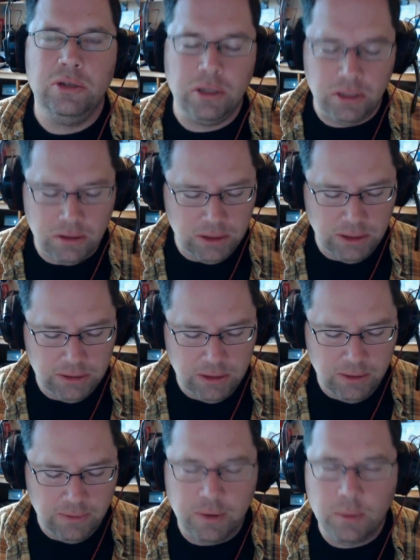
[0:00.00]
or closing.
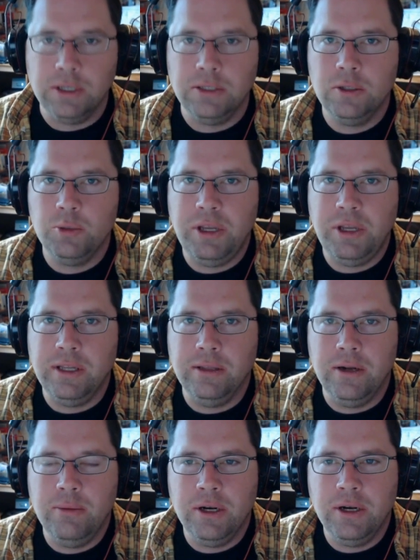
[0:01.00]
So if I want to speak long,
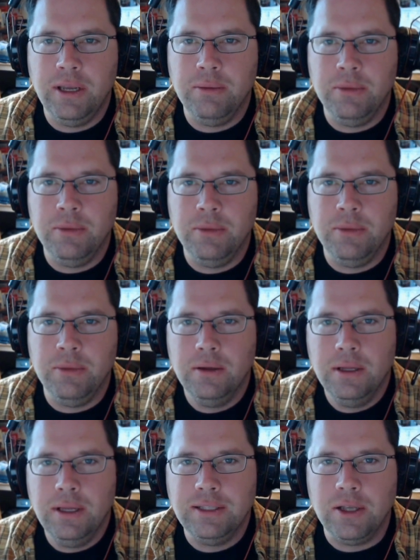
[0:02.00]
down there, I better done. get my.
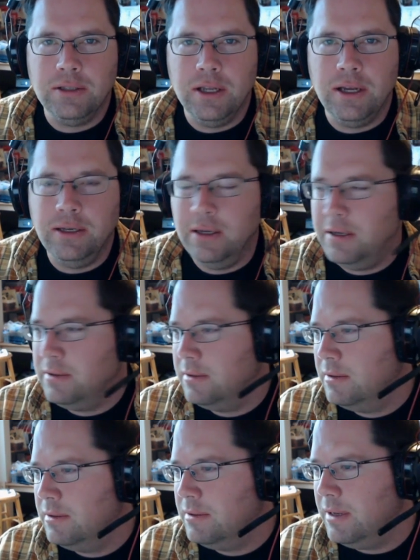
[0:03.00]
It's all done, done, huh?
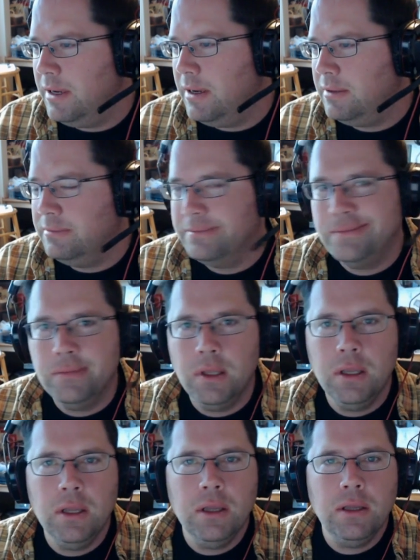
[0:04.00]
Yeah, yeah.
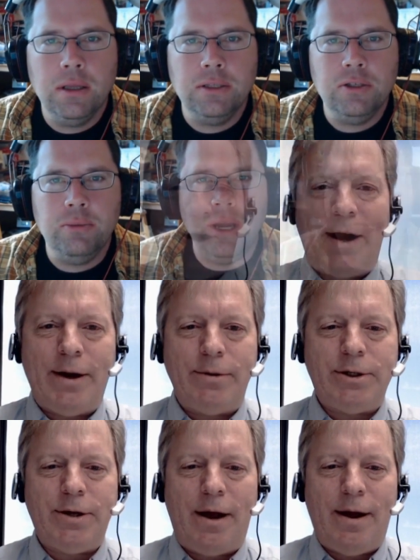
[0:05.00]
That's and in fact, I can
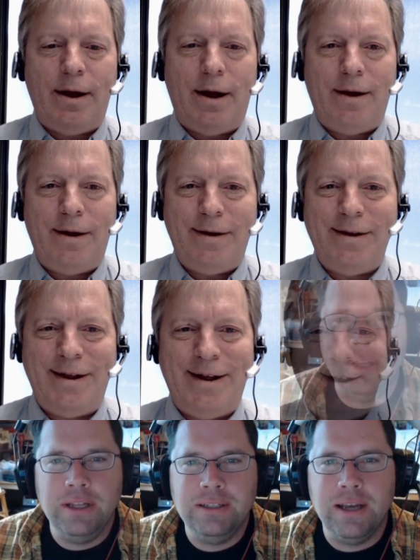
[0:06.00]
never get. I, I, can never
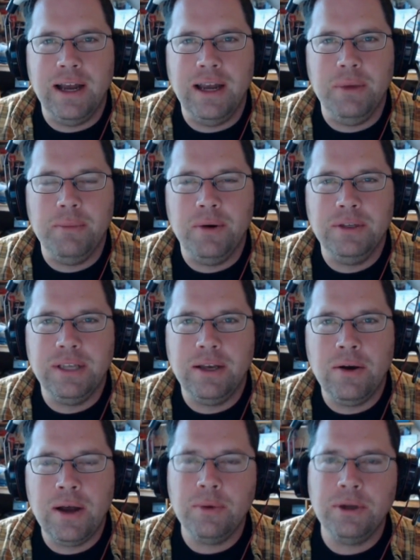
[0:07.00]
do it in time. I'm always
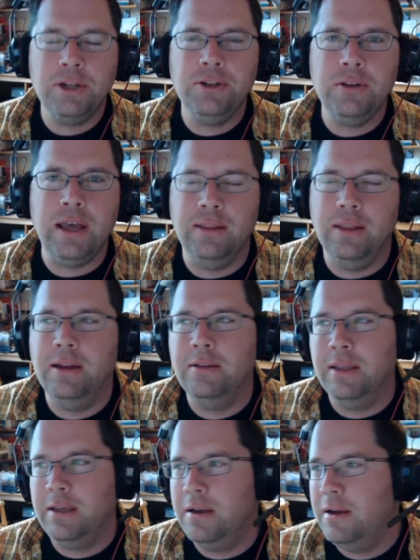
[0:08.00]
like, oh, I want to do that, and then
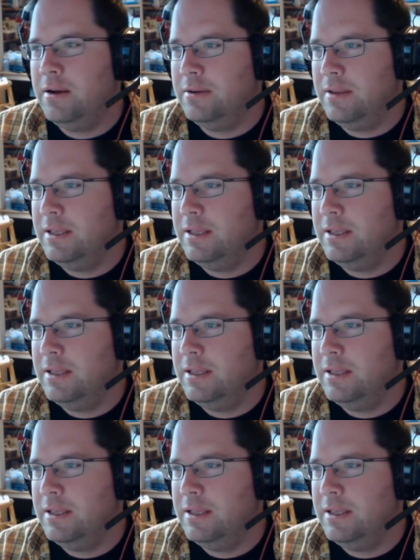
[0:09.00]
I'm like, oh,